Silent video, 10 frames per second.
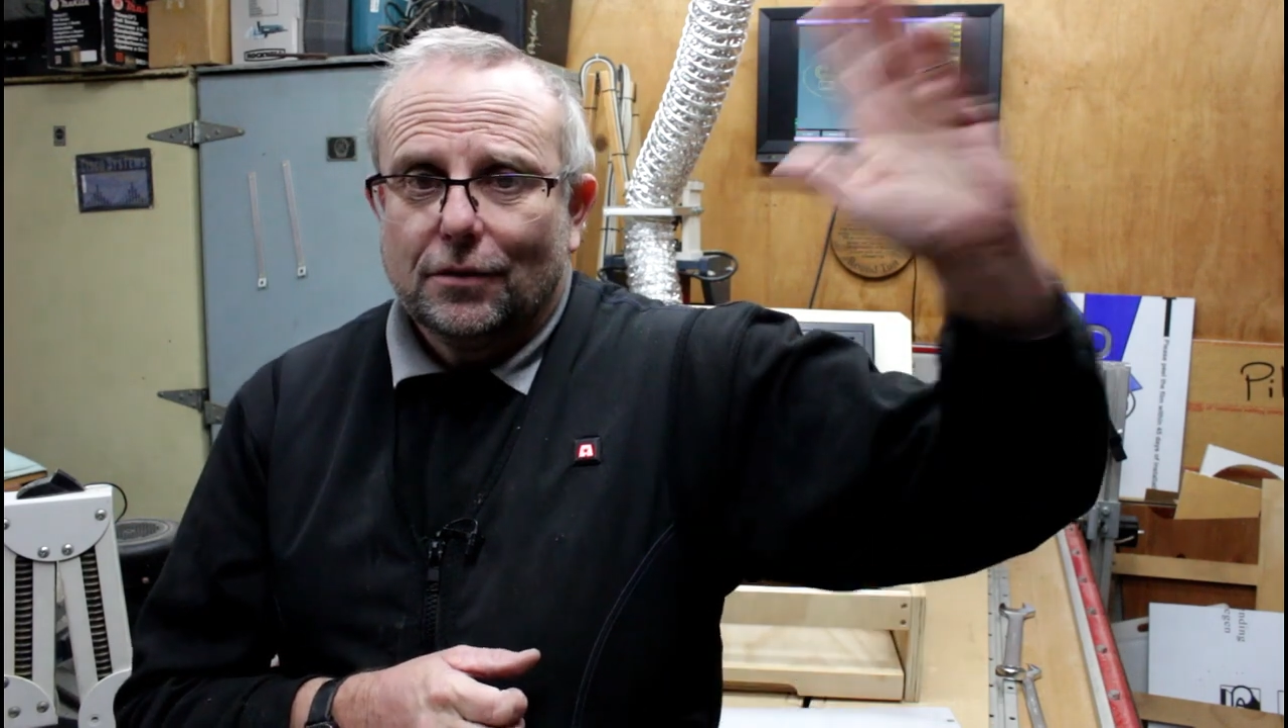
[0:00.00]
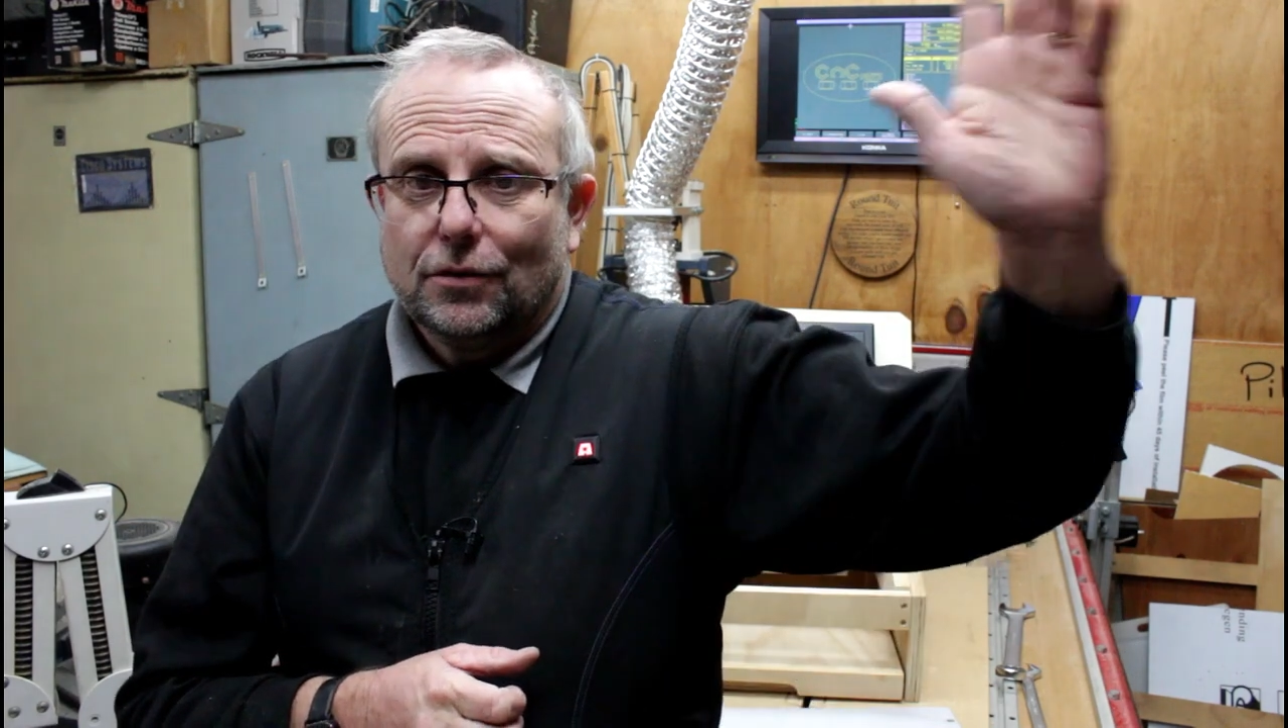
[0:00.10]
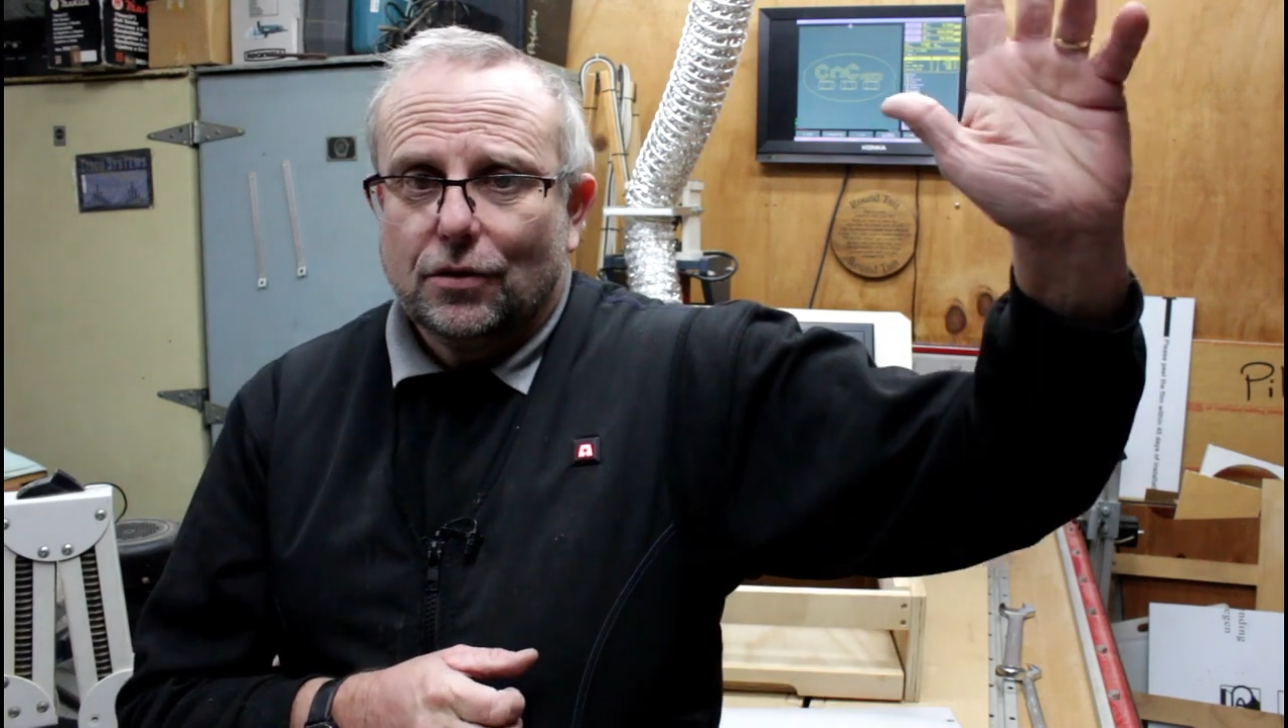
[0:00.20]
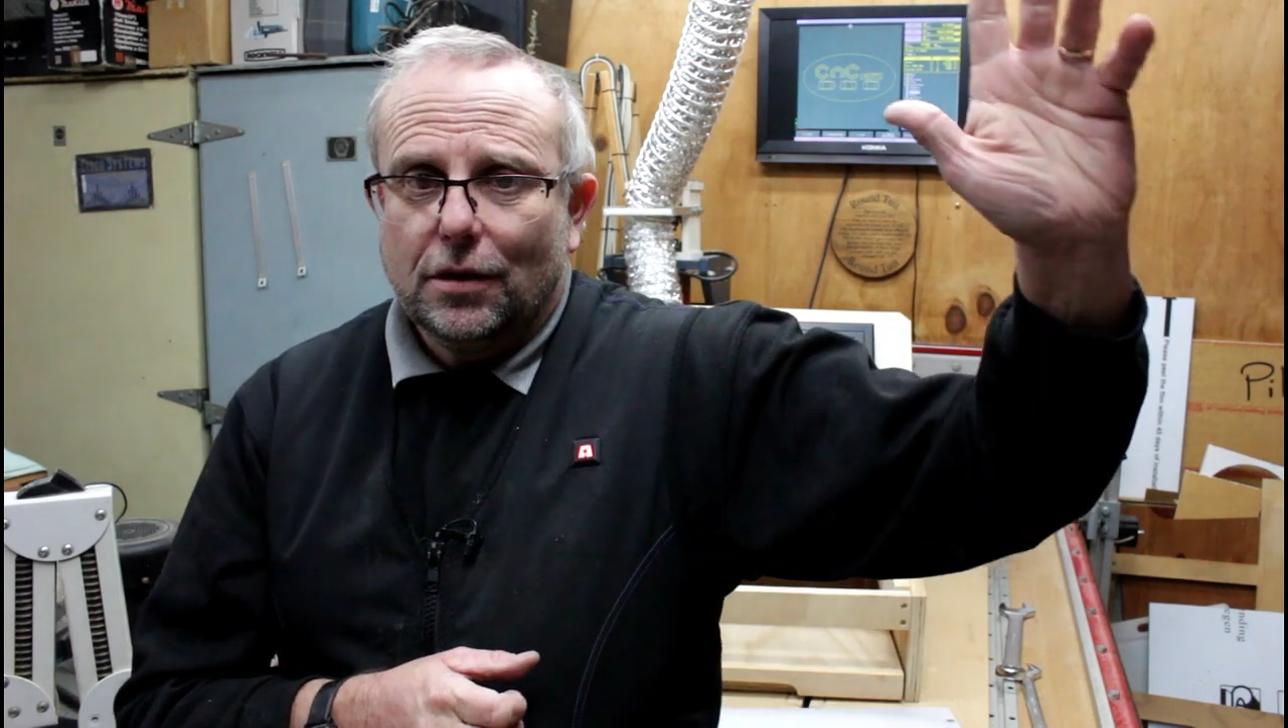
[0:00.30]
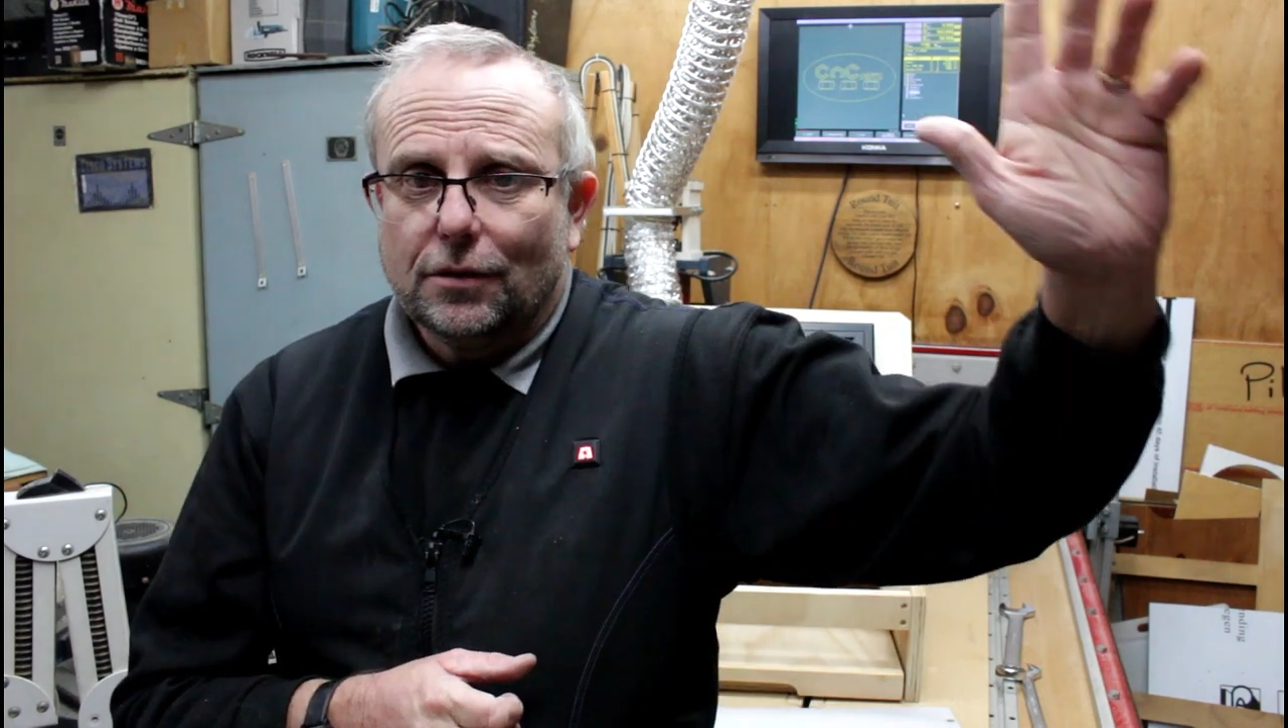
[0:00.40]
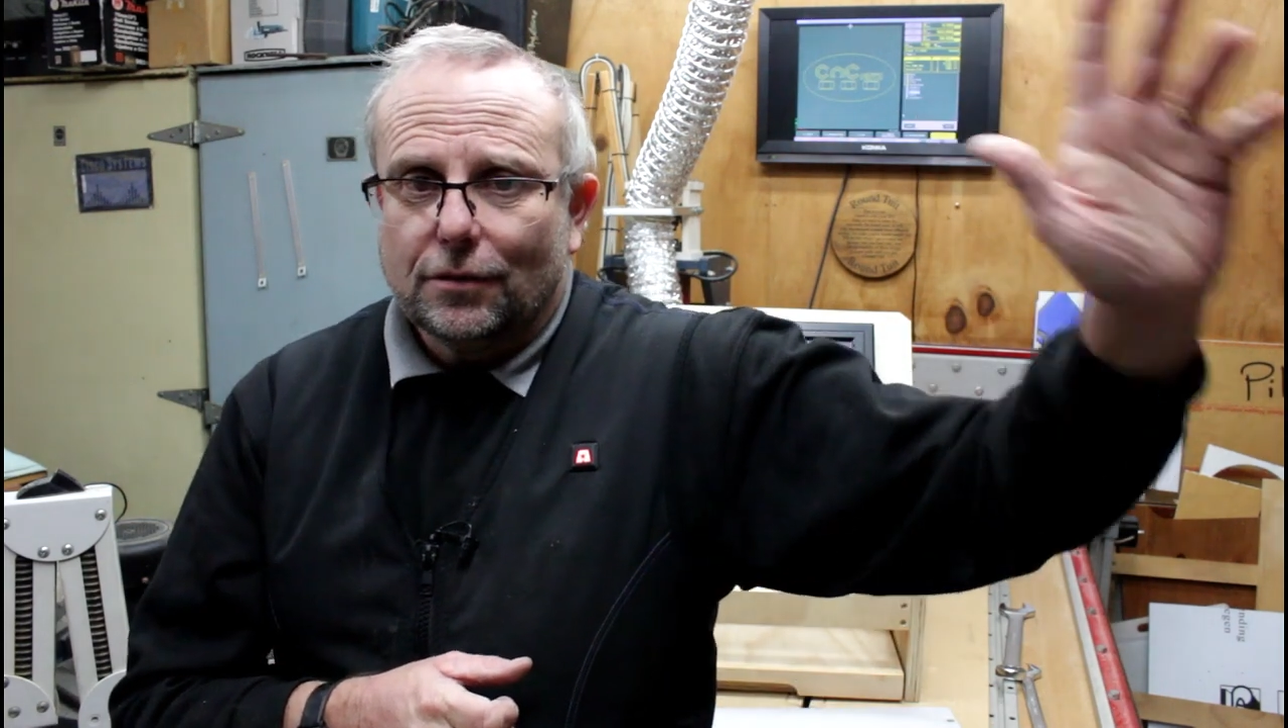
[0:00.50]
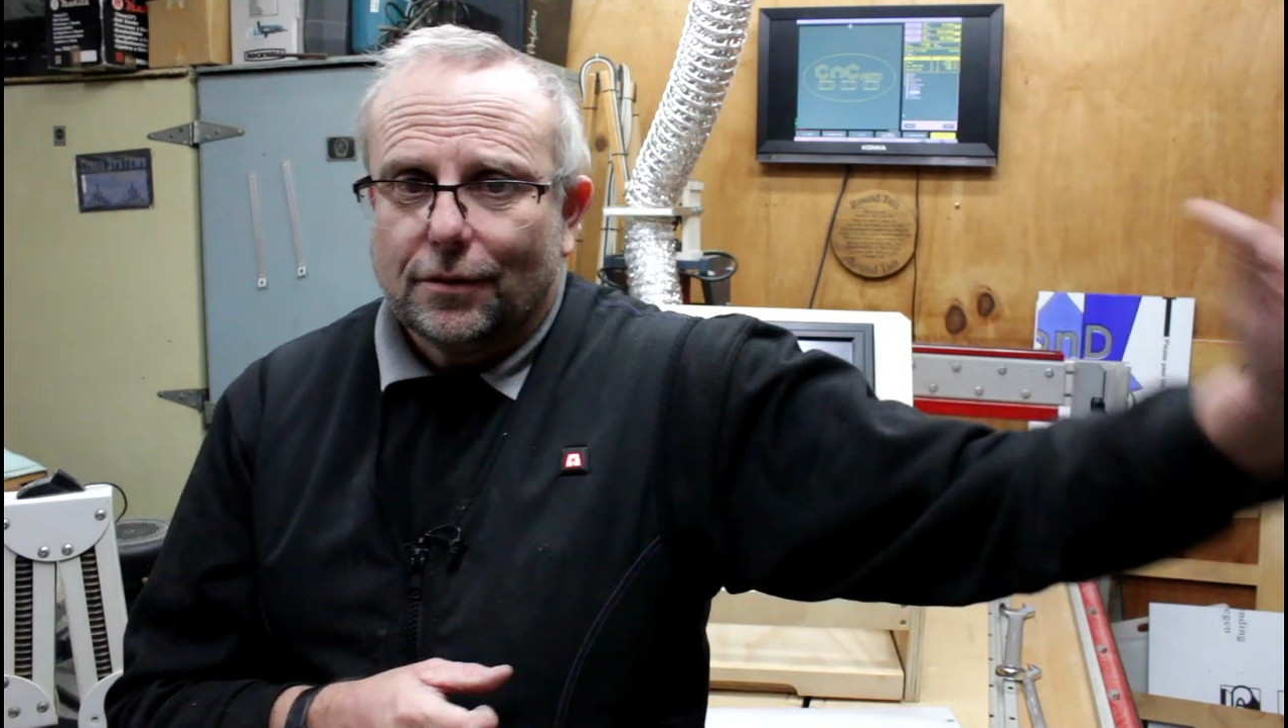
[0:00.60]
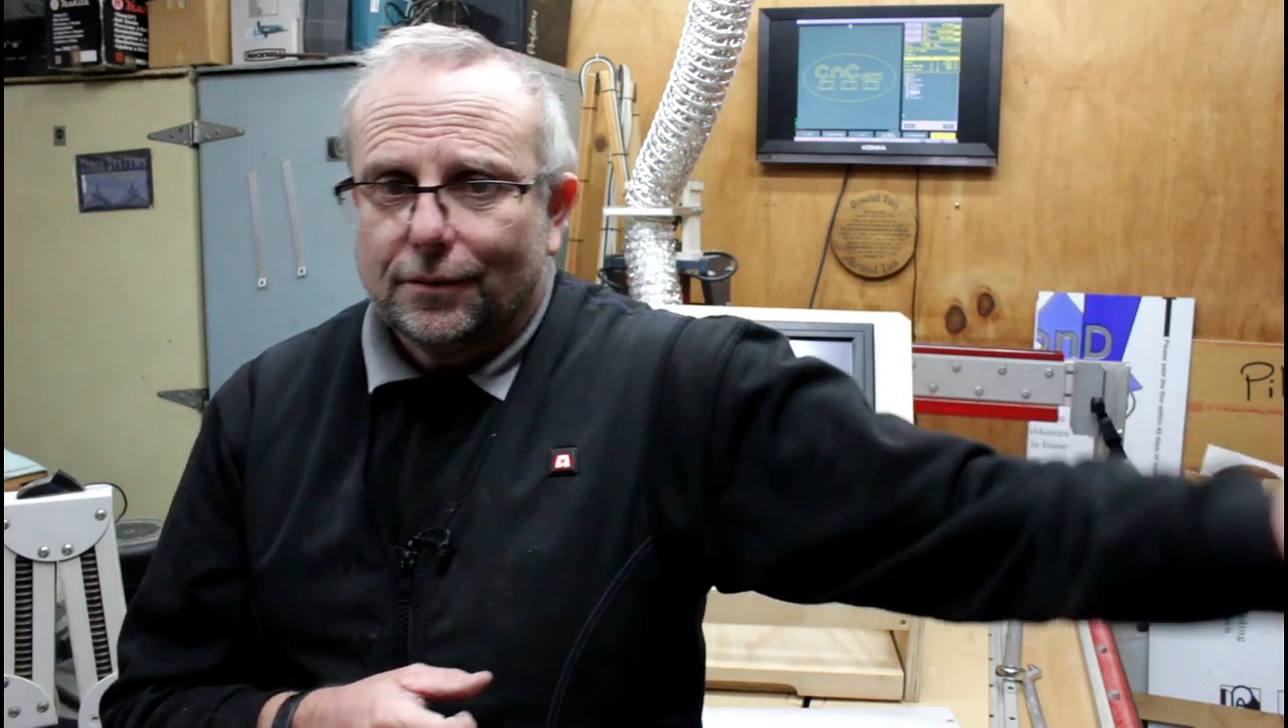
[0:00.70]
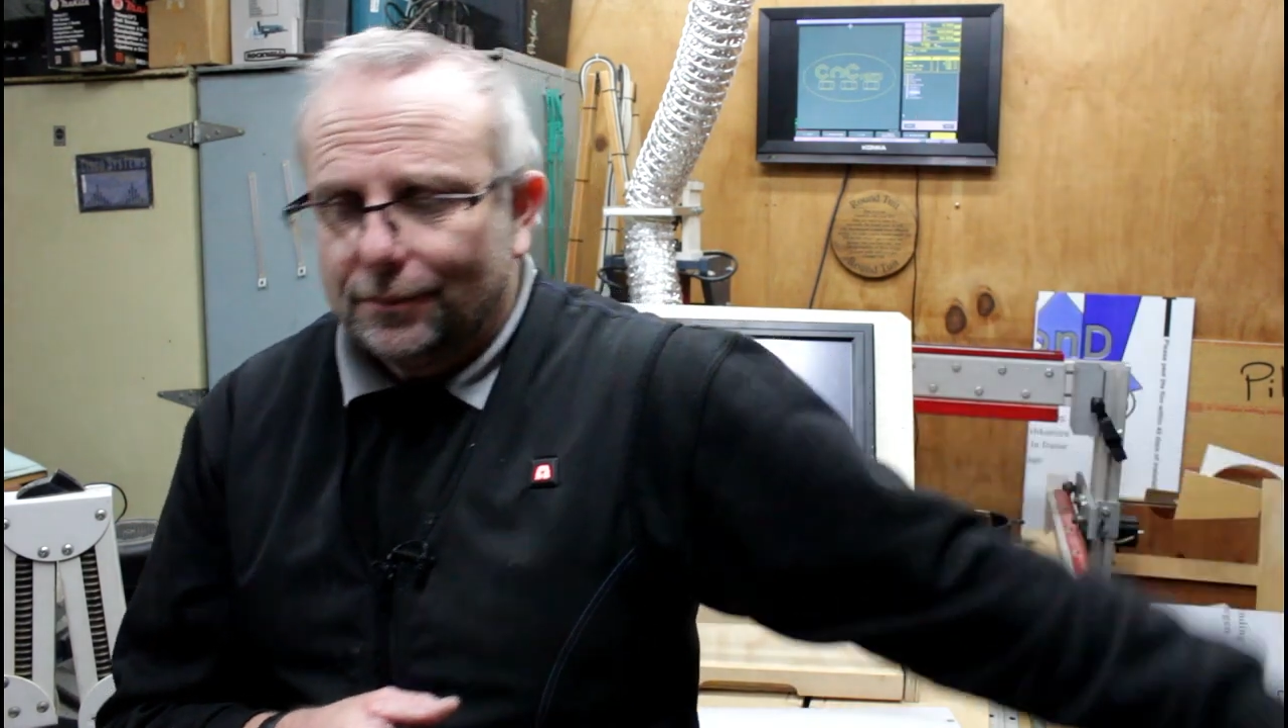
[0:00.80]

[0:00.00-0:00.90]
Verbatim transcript: Cheers.